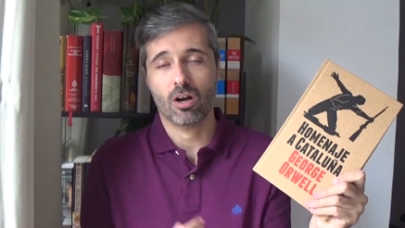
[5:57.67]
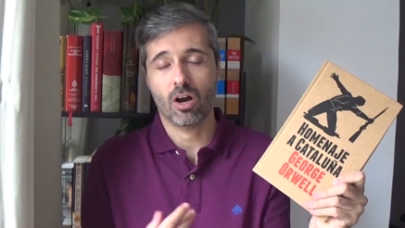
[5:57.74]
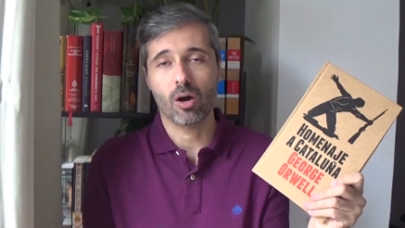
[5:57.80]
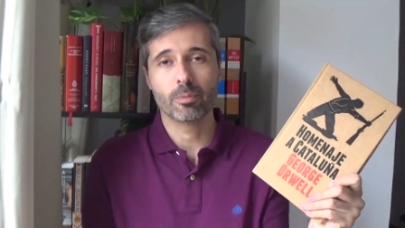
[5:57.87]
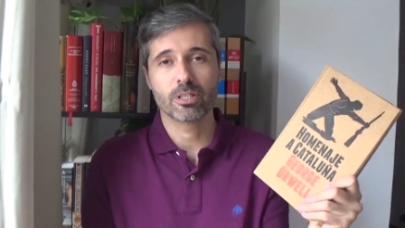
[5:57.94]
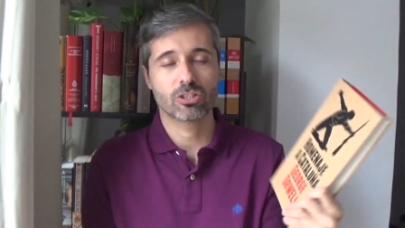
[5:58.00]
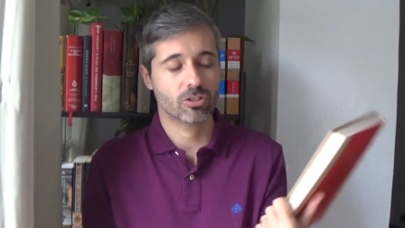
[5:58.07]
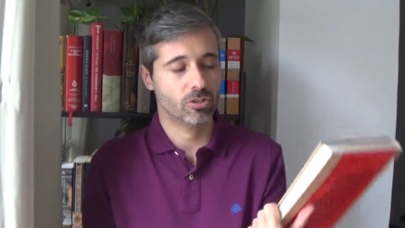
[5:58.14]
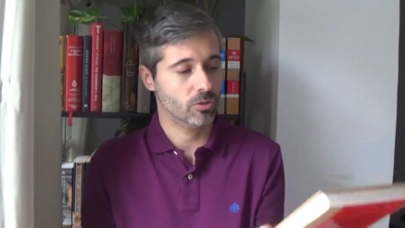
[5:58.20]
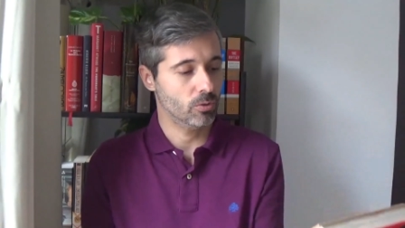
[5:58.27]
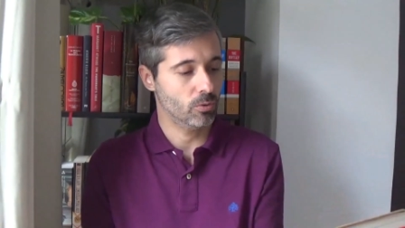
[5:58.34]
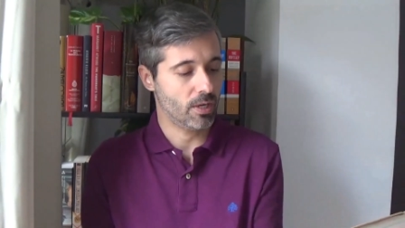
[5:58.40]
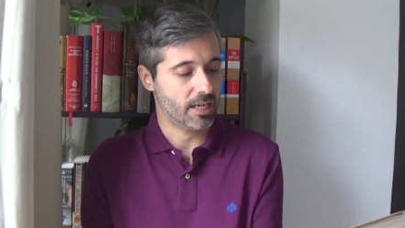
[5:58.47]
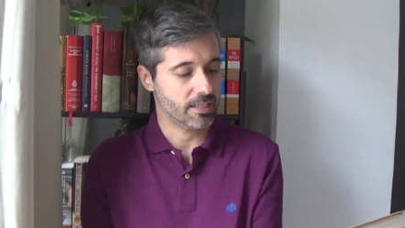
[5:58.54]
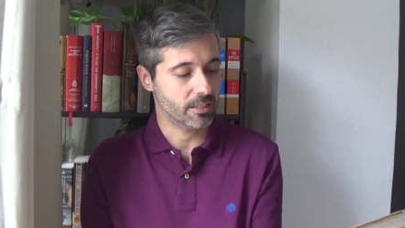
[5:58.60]
Homage
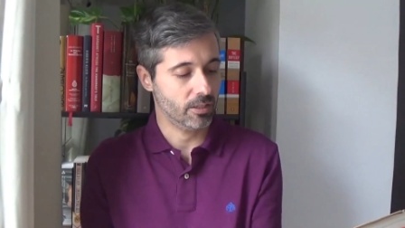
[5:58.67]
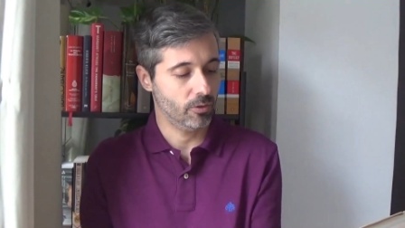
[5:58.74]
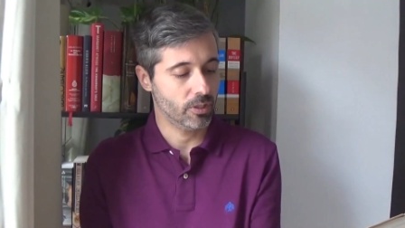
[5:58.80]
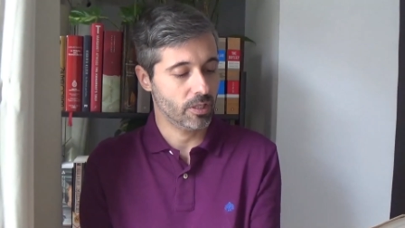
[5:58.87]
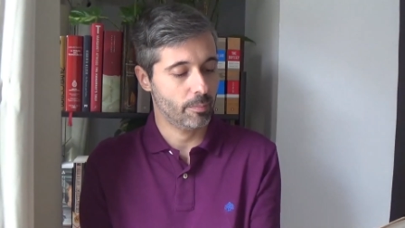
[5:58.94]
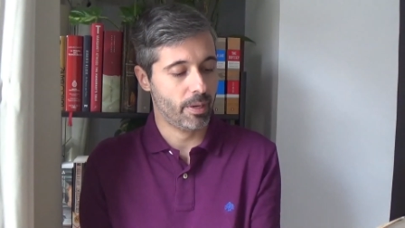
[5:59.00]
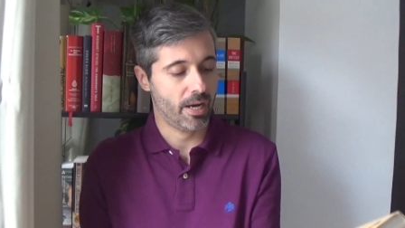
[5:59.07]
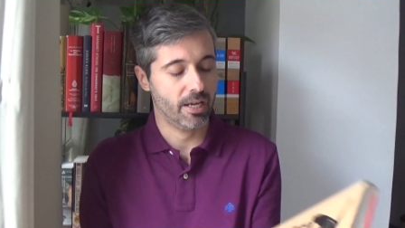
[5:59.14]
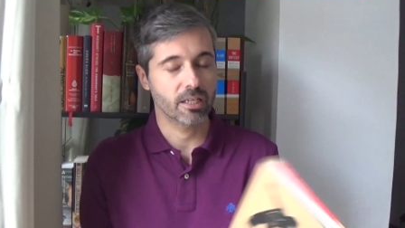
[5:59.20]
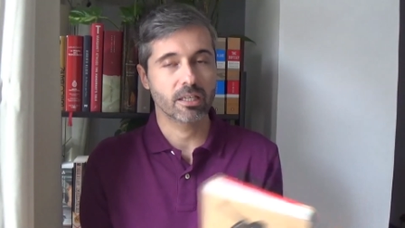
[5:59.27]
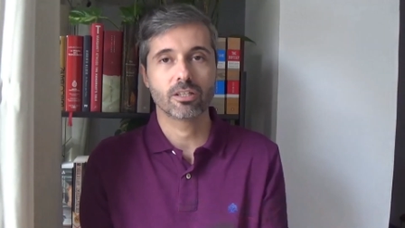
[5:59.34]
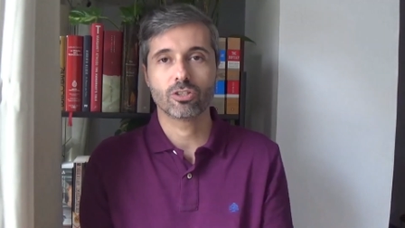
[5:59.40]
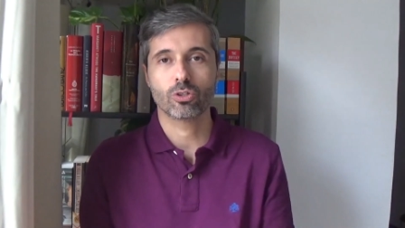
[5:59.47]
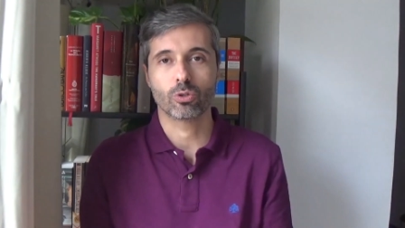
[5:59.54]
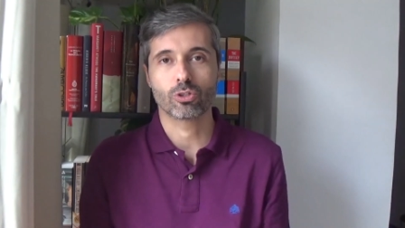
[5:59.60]
to Catalonia by
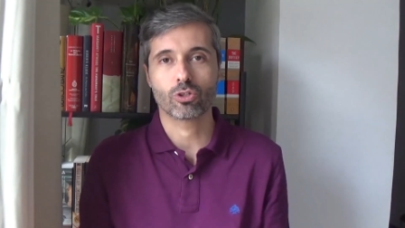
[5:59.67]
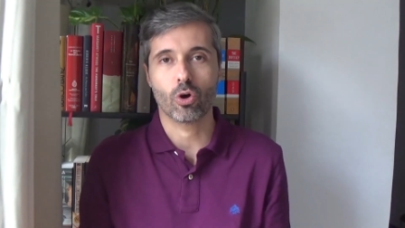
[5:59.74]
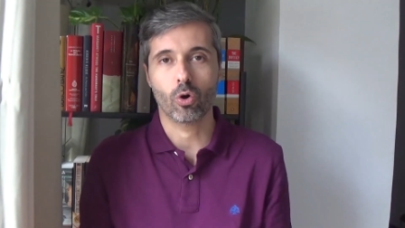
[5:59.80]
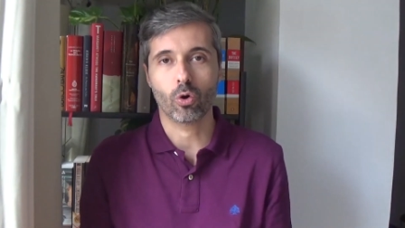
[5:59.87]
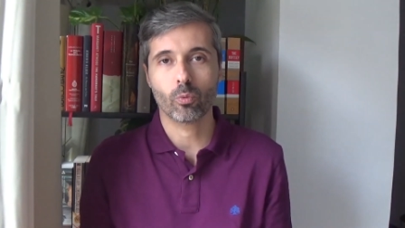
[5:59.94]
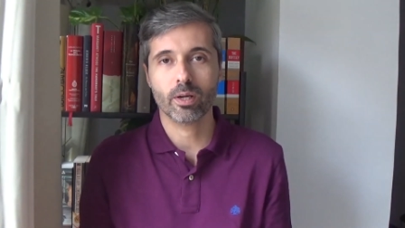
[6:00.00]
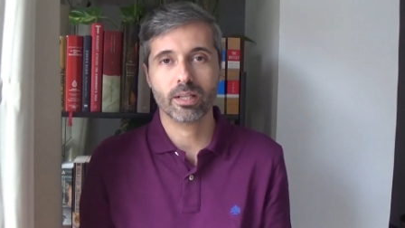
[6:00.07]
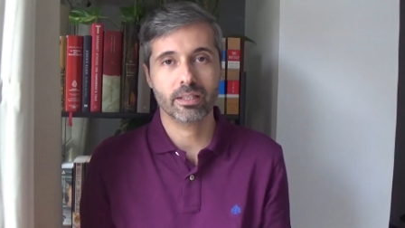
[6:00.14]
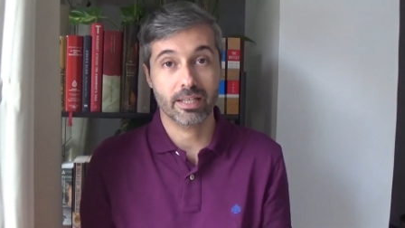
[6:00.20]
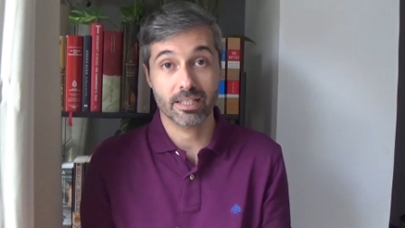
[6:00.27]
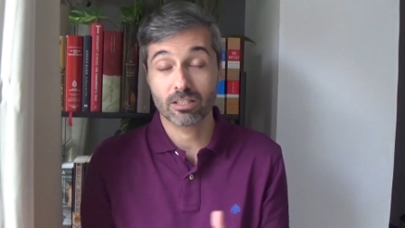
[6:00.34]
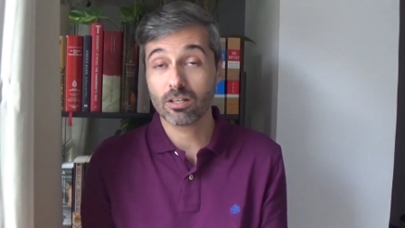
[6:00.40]
George Orwell. It's